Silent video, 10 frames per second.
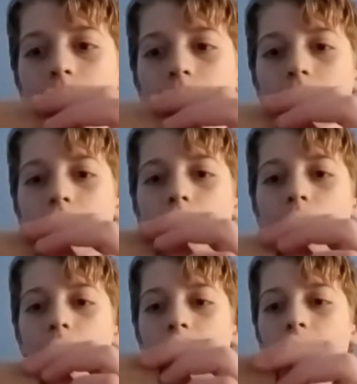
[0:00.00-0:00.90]
So
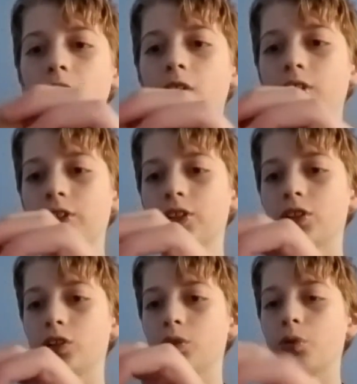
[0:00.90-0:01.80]
before you do all this,
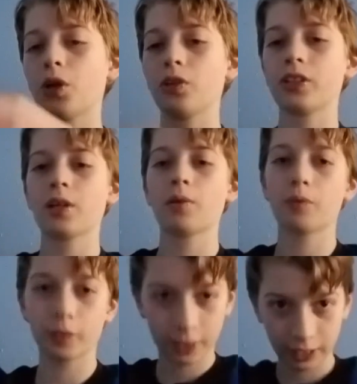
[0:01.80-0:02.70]
you should probably come
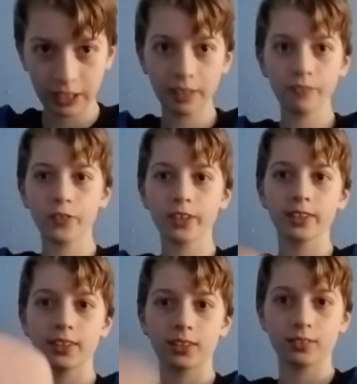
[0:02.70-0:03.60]
up with a name for the